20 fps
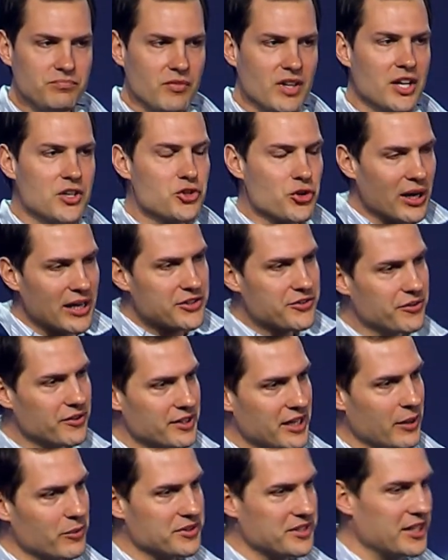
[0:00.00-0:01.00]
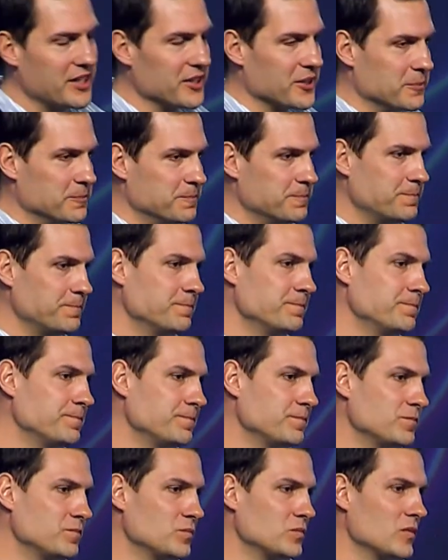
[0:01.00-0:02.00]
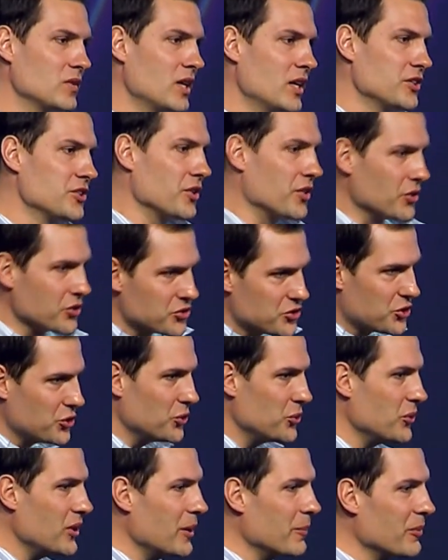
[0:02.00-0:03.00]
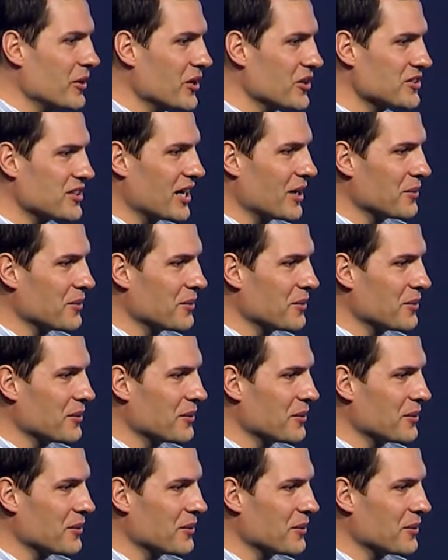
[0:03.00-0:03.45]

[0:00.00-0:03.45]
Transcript: Transfer day was here. So those two embryos that I